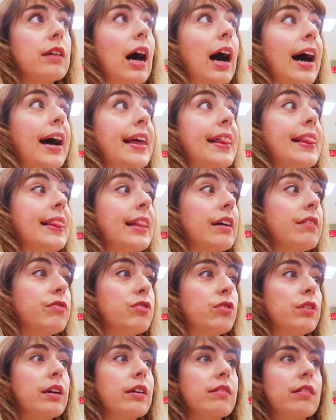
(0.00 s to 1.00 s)
I love
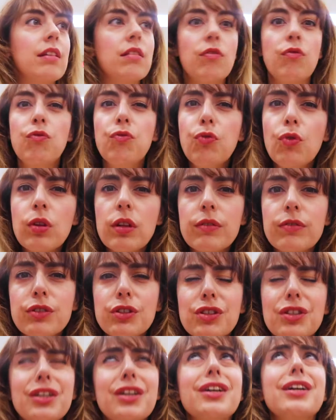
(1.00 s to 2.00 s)
Trix. It's full of
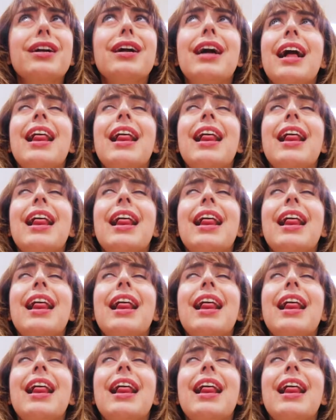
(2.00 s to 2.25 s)
sugar.